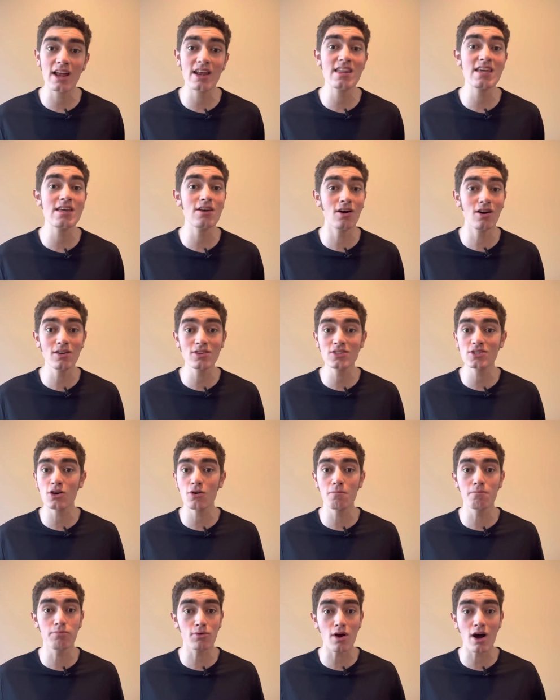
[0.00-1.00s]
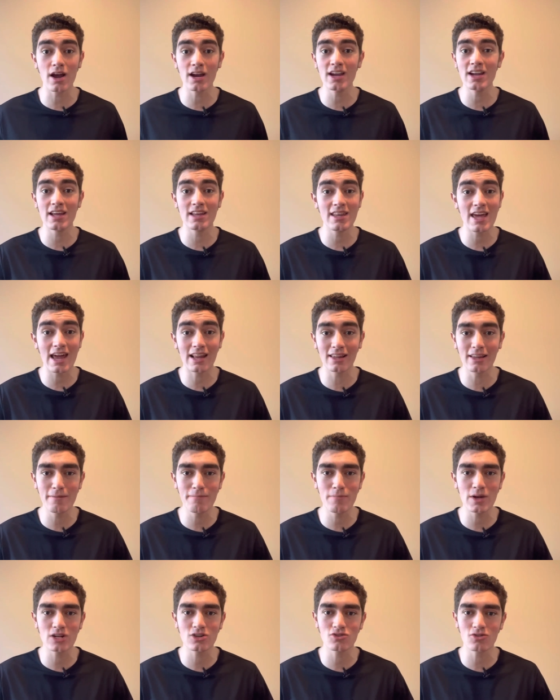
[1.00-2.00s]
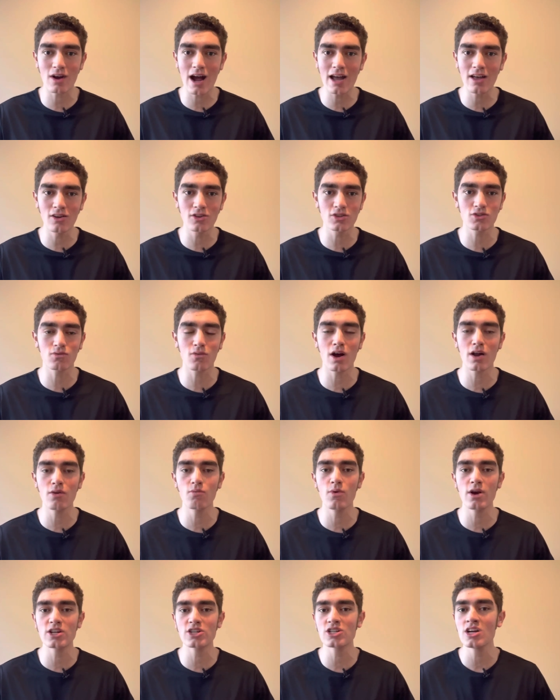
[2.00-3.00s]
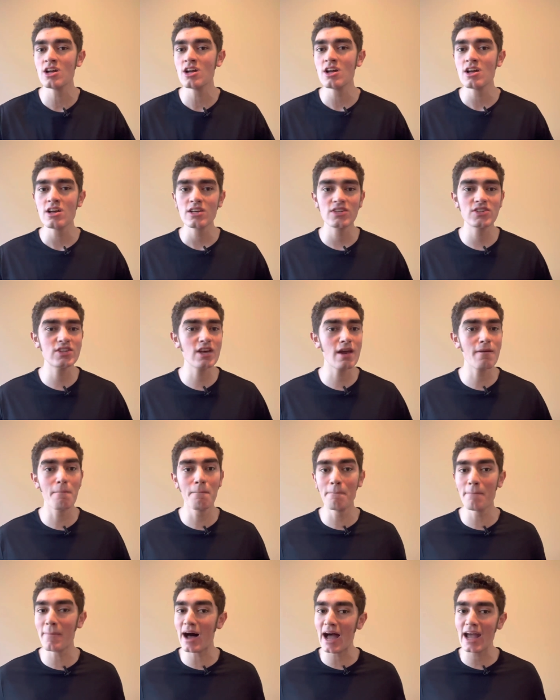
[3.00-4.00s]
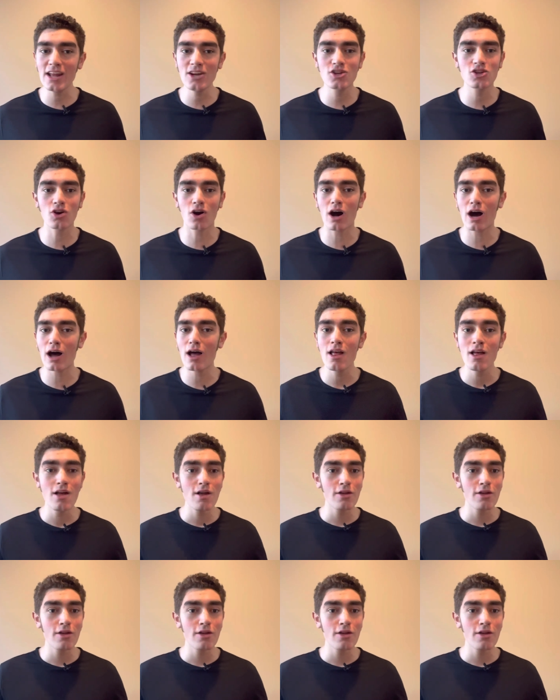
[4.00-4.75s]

And he also brought it in that Olympic trials run, which sent my jaw